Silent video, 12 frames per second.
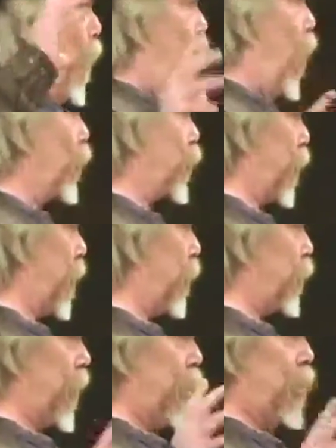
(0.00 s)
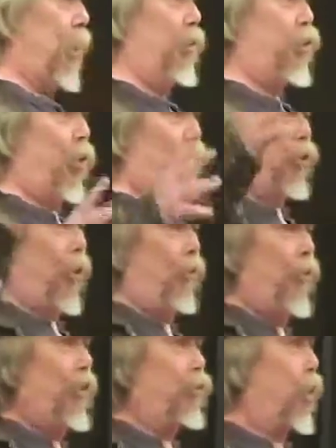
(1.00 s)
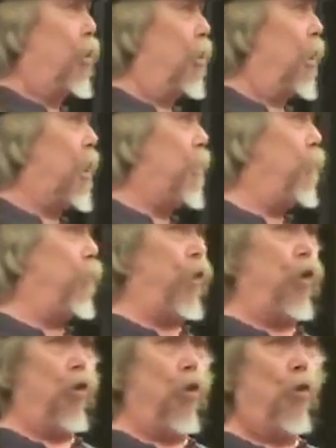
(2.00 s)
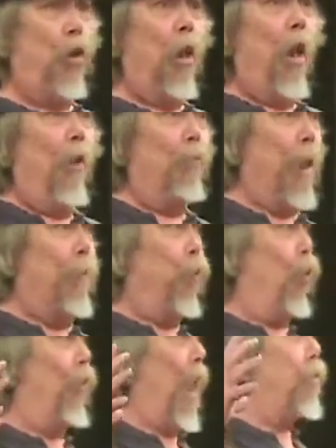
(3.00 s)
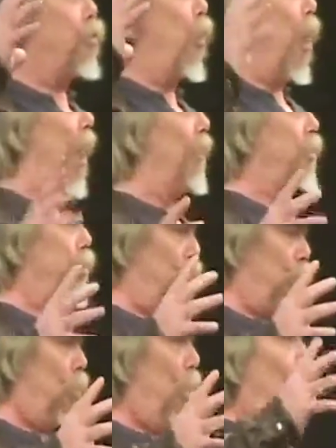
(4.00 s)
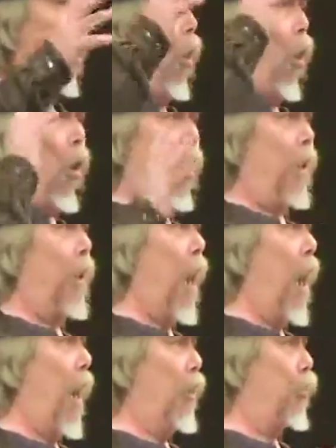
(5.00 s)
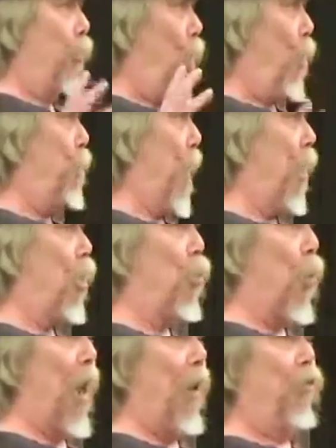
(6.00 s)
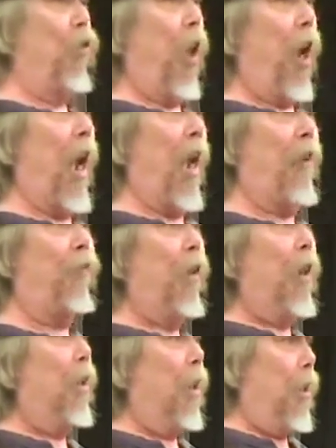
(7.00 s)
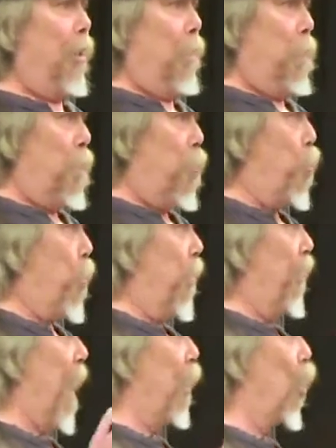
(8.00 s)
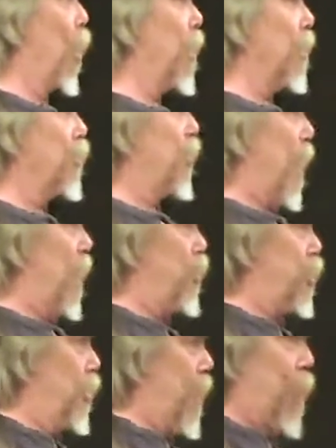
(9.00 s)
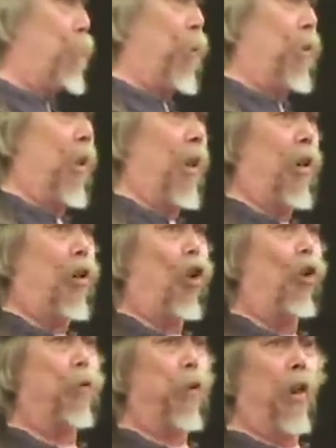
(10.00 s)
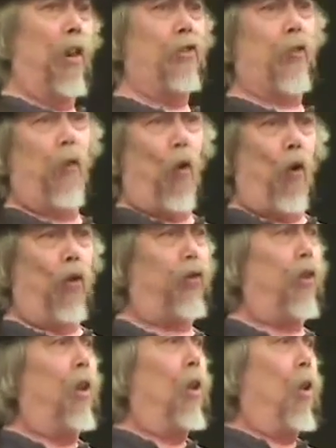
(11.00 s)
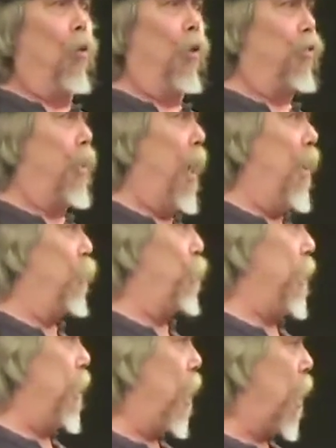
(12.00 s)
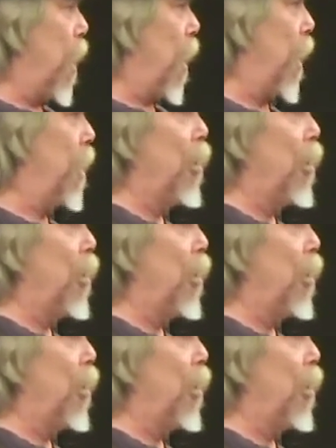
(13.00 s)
policies and interests of this elite few, people that tried to organize for a better way of life. That organization, that political police force, was the FBI,